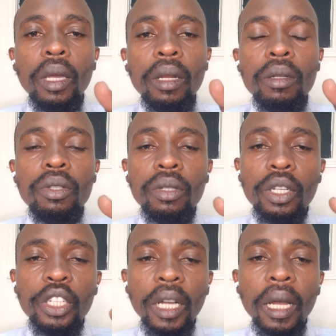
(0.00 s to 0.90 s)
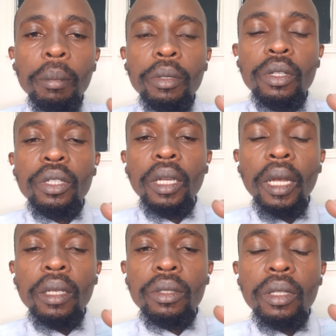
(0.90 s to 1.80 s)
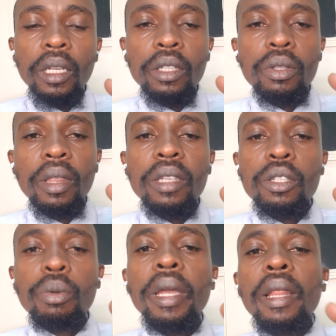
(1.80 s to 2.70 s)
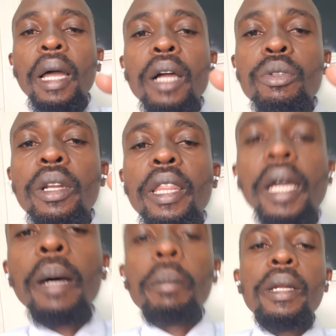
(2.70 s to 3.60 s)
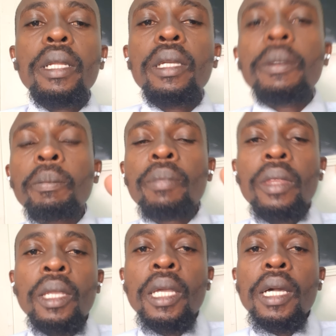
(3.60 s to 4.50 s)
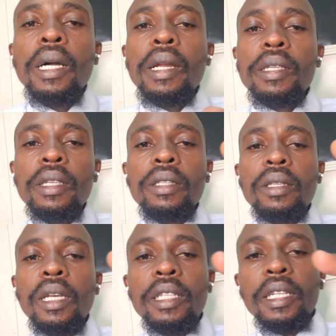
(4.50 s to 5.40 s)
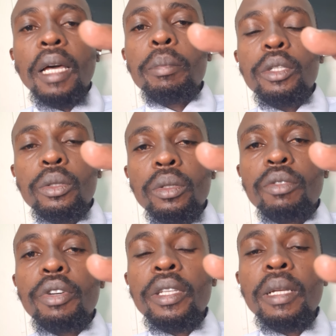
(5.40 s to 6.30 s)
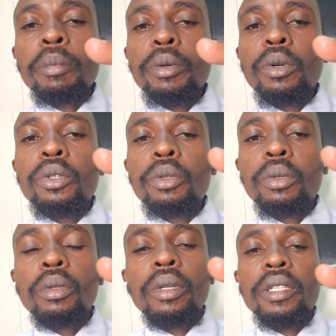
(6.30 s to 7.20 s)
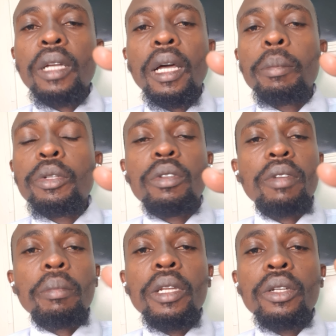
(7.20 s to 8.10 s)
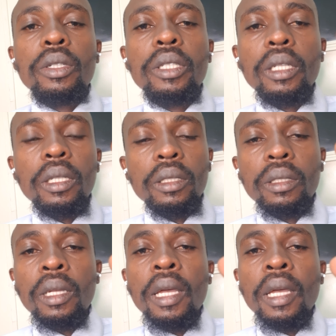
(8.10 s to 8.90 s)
and shares this is where actually the company raises its capital. For example, you want to raise a capital of 1 million shillings.